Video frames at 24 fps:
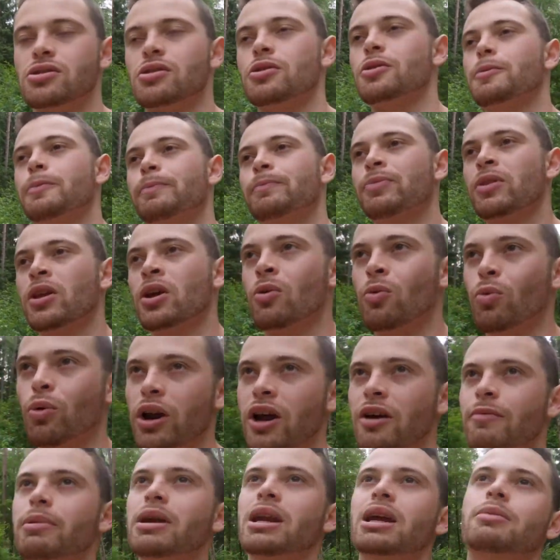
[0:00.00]
So
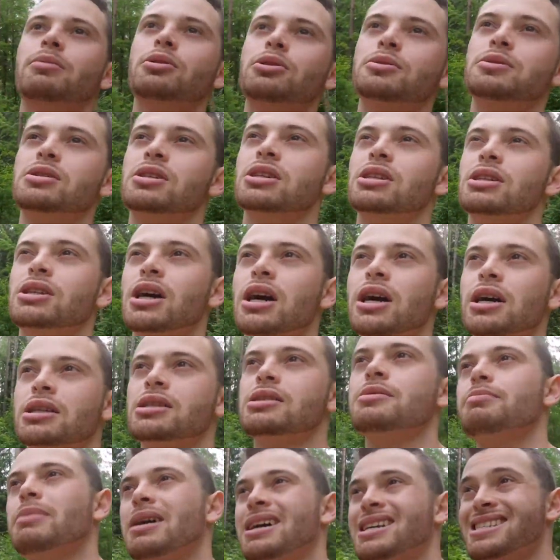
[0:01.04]
what I've been able to
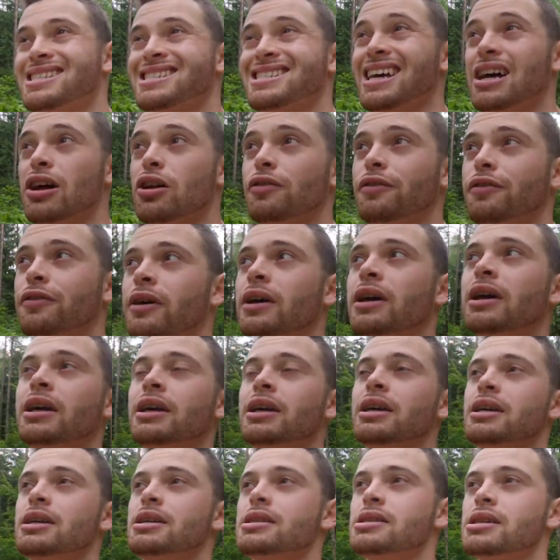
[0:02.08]
deduct myself
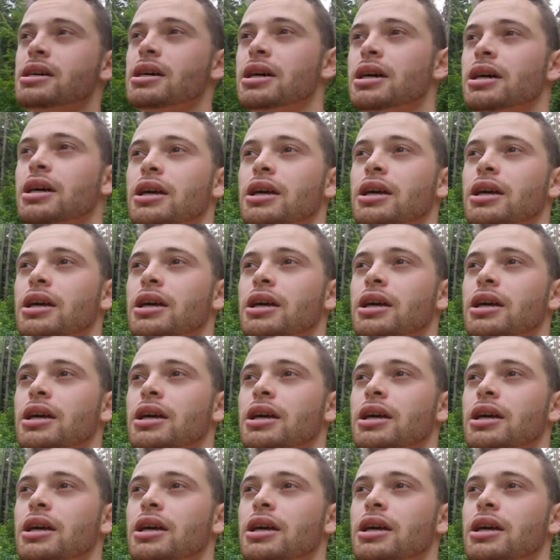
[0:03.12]
is